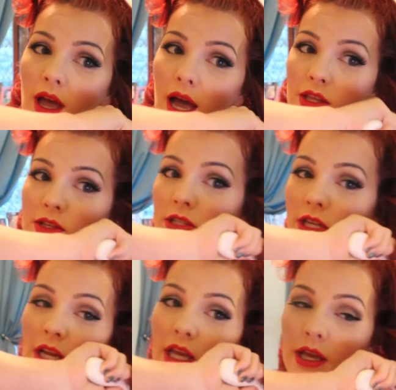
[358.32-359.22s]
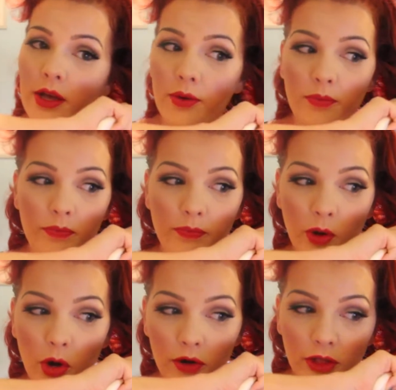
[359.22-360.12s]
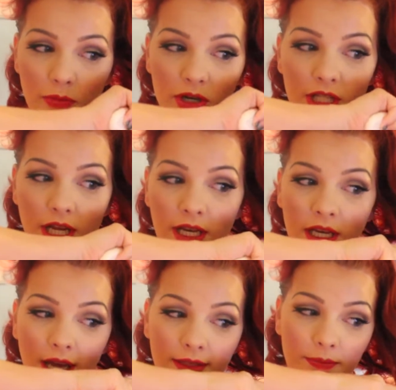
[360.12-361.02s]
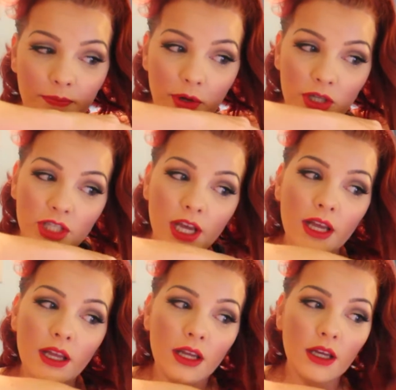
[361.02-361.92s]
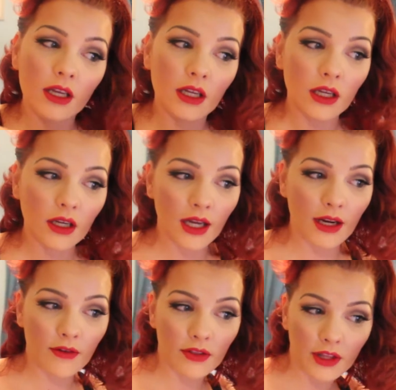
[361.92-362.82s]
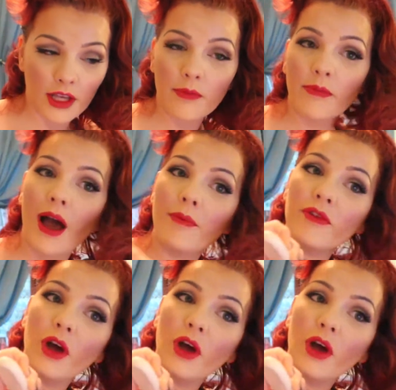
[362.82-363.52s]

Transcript: and you're just going to hook the brush in and then push it kind of on the palm of